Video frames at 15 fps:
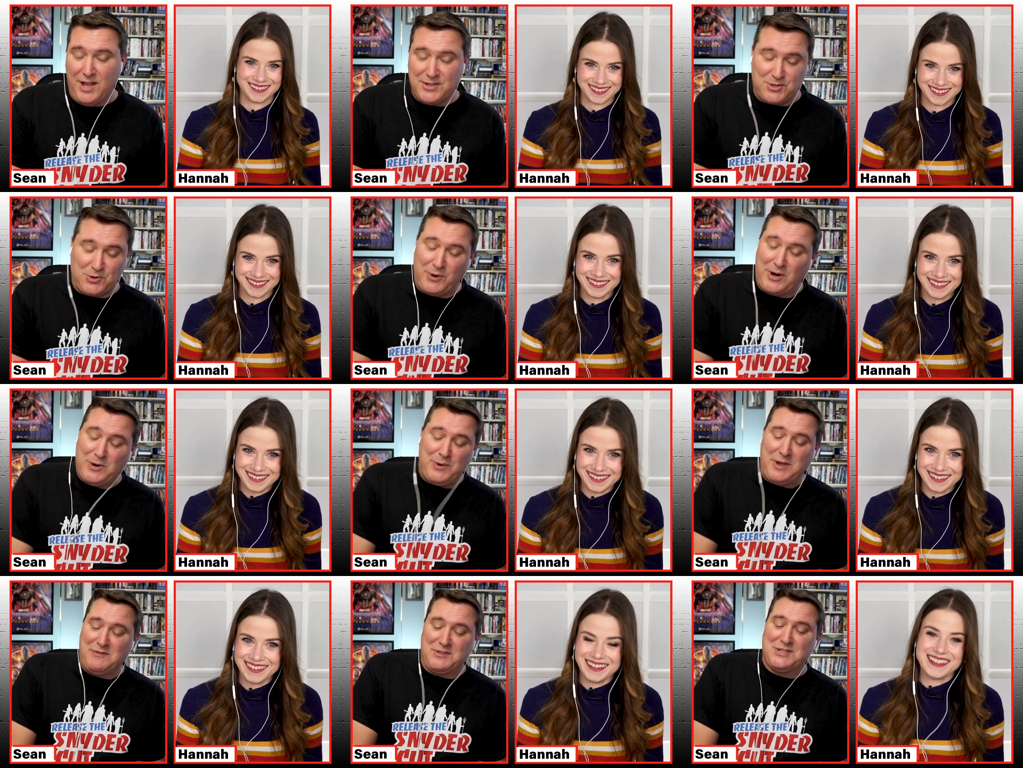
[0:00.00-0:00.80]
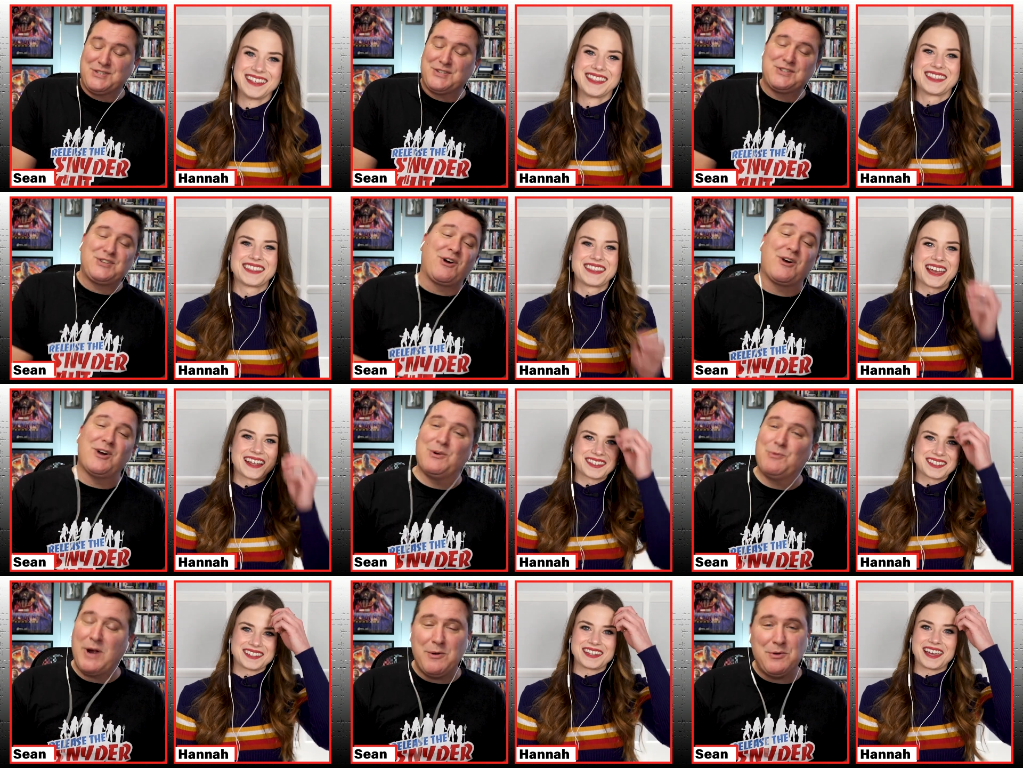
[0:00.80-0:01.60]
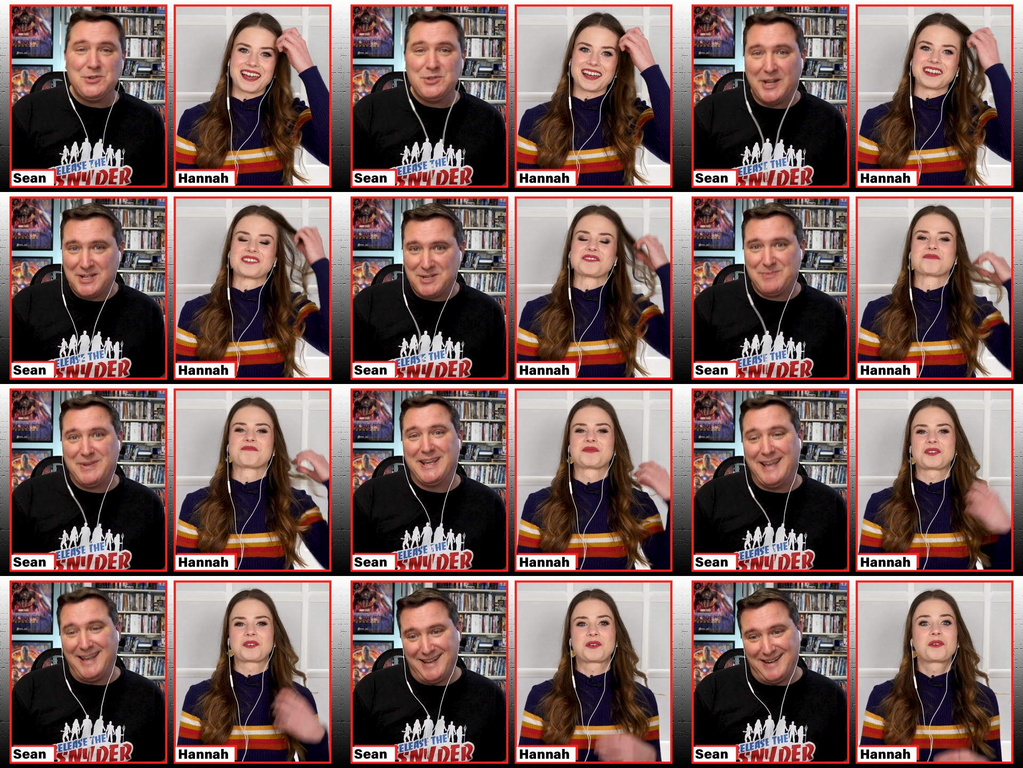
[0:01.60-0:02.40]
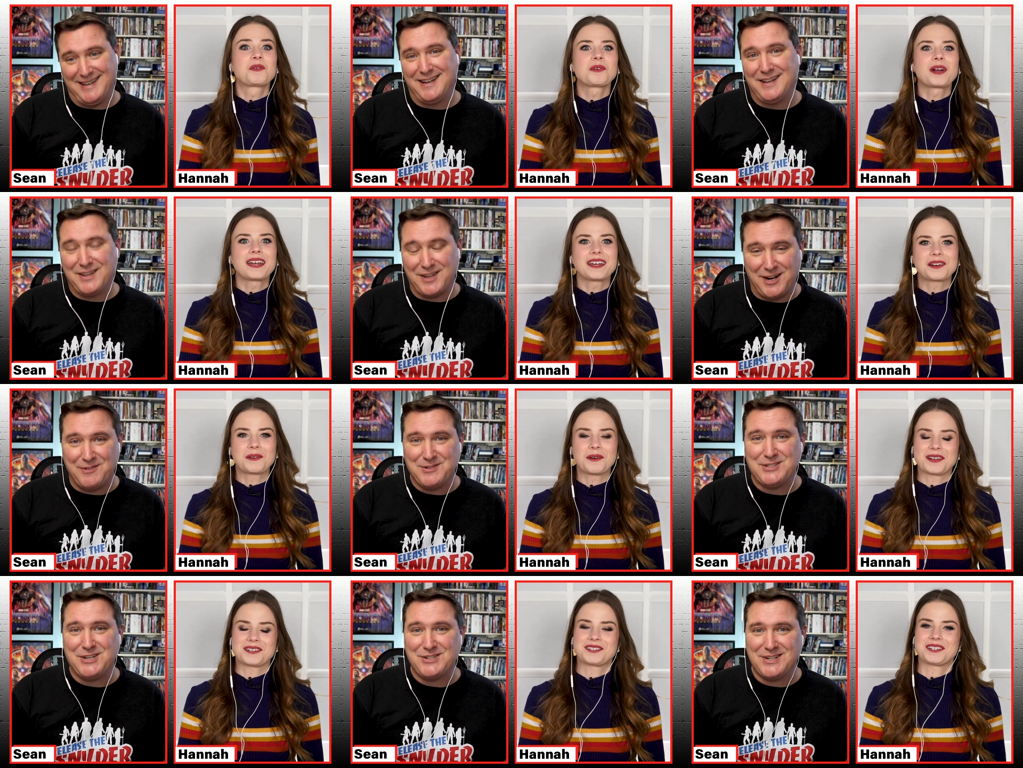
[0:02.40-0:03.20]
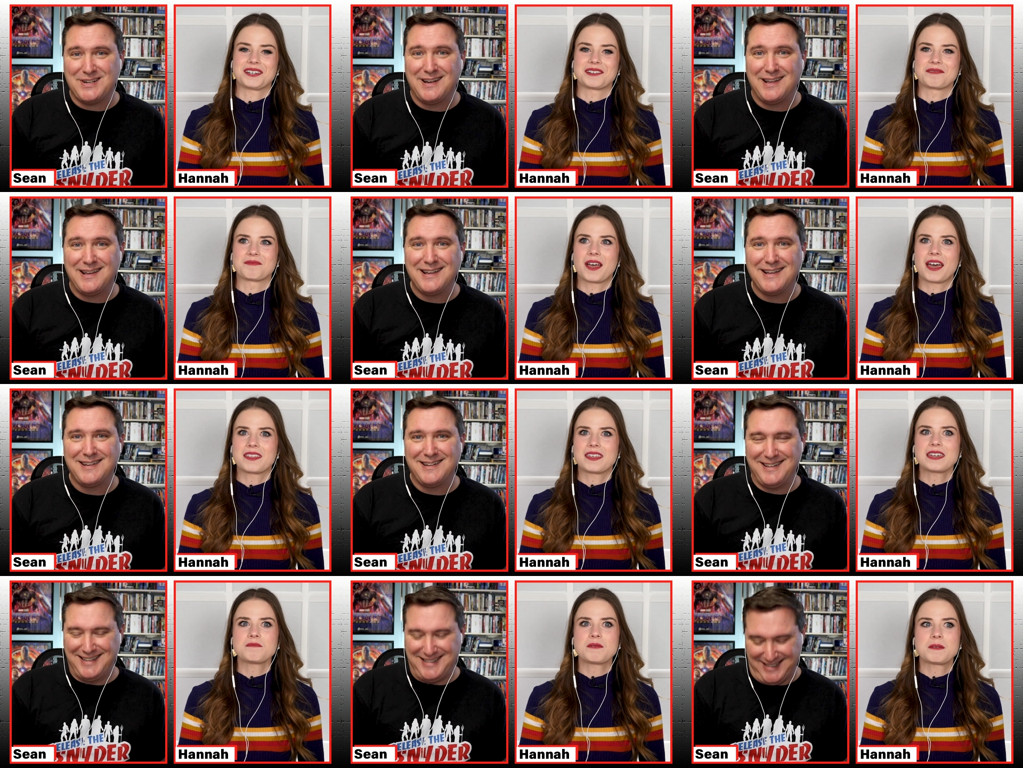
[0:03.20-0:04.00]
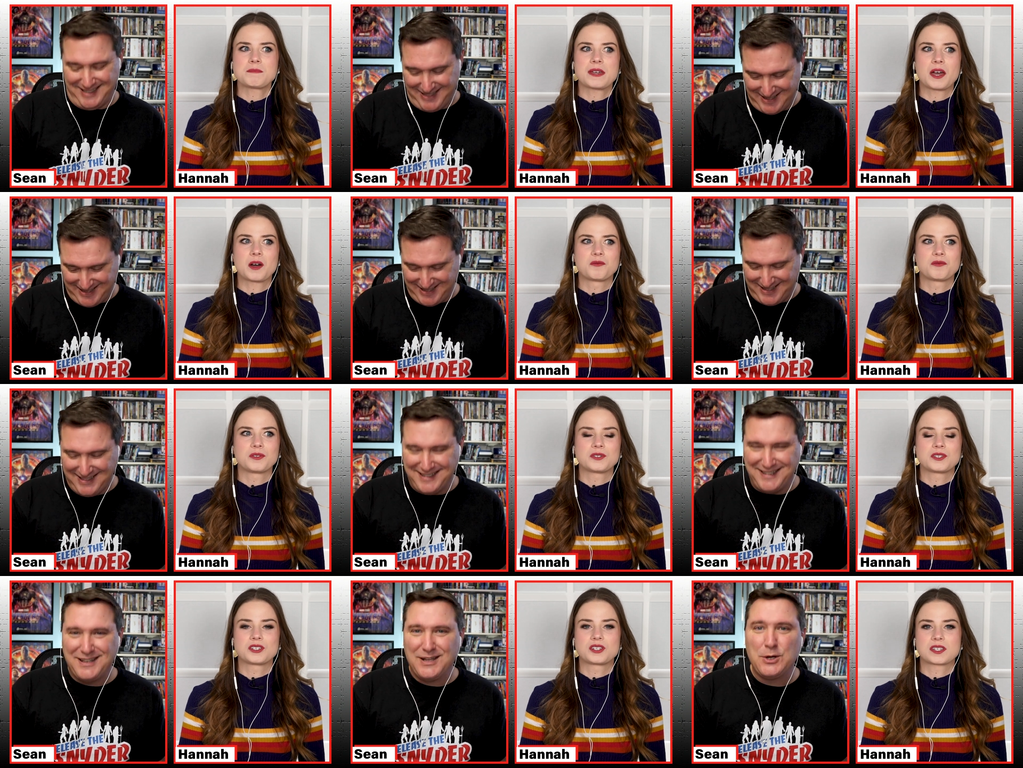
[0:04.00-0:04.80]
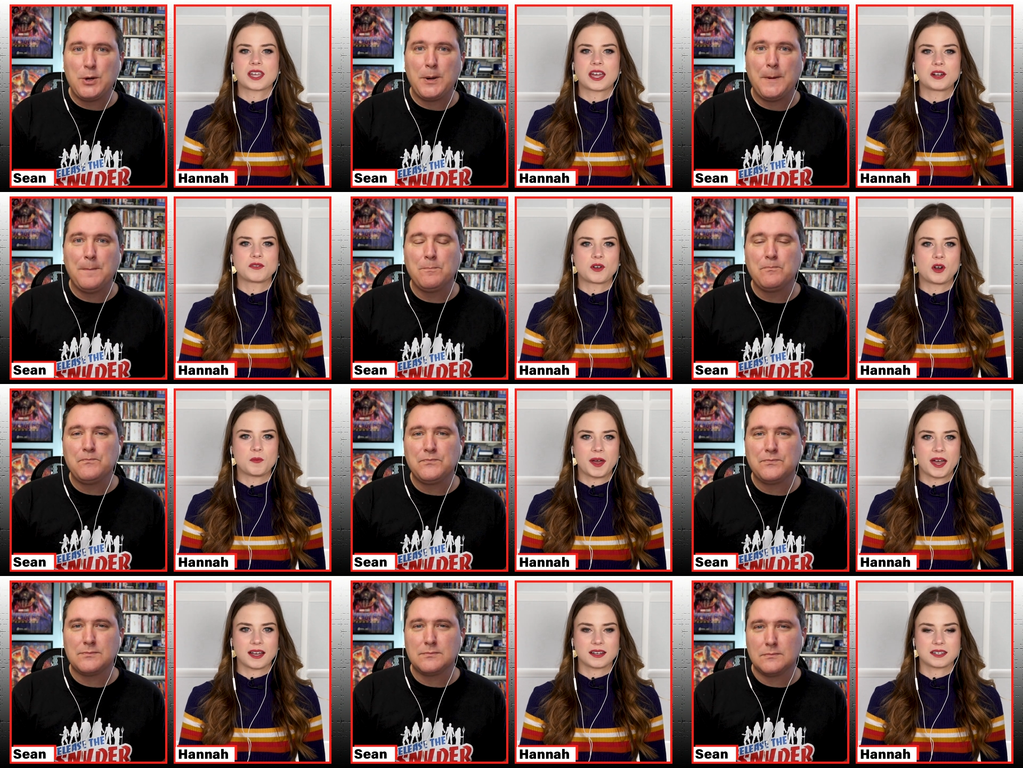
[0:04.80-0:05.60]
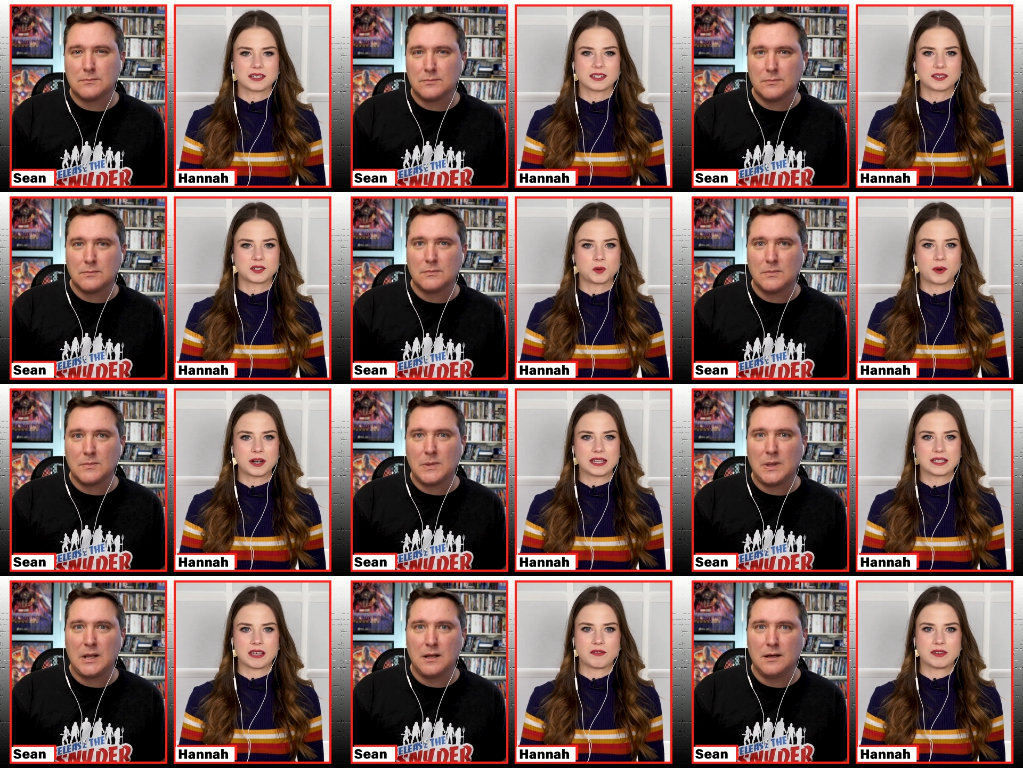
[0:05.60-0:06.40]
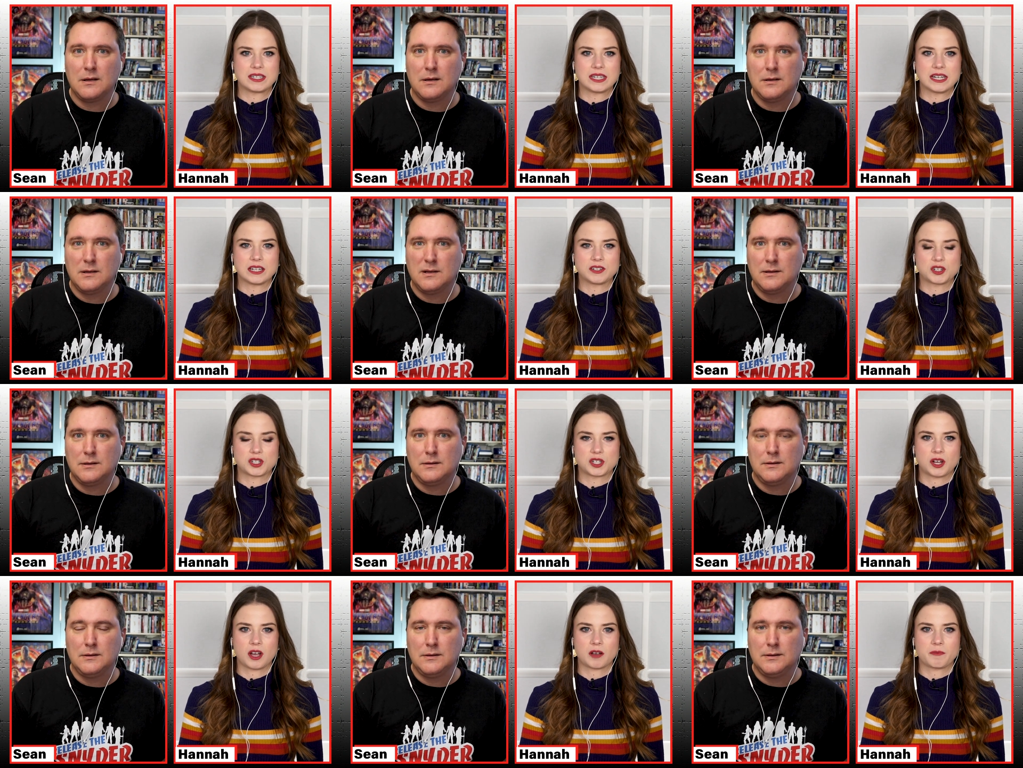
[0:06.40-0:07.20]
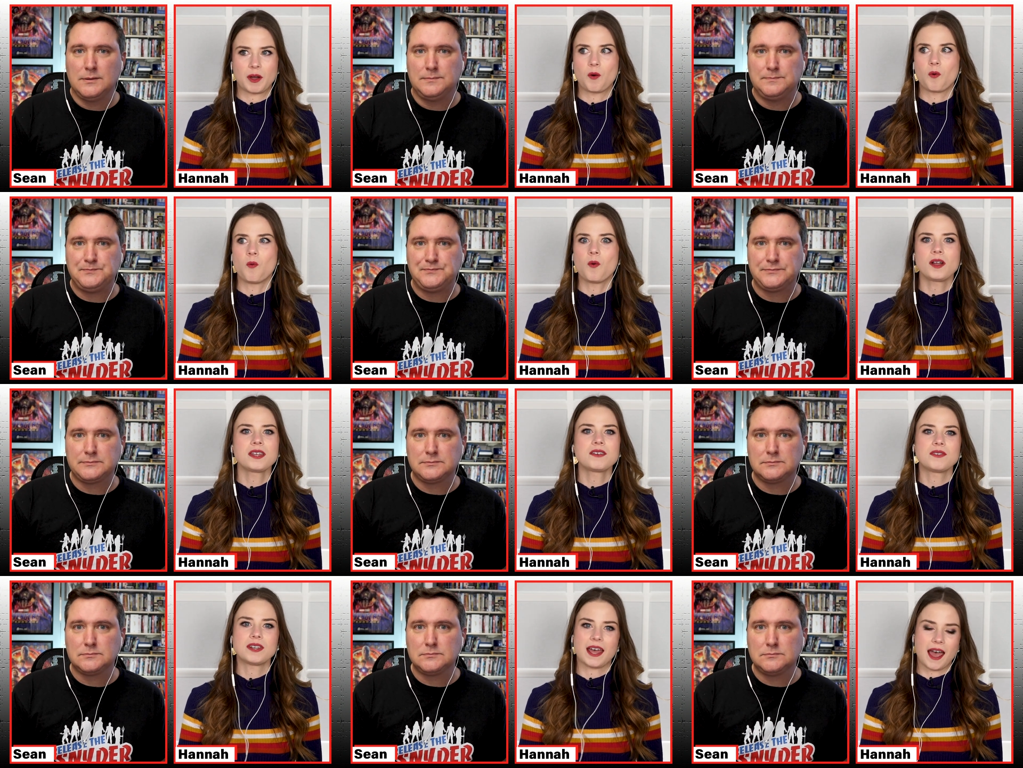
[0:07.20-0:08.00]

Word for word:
Speaker 1: So, where do we even start? Where would you like to begin? Great question.
Speaker 2: I think it might be helpful to just kind of go back to 2017 and just talk about what even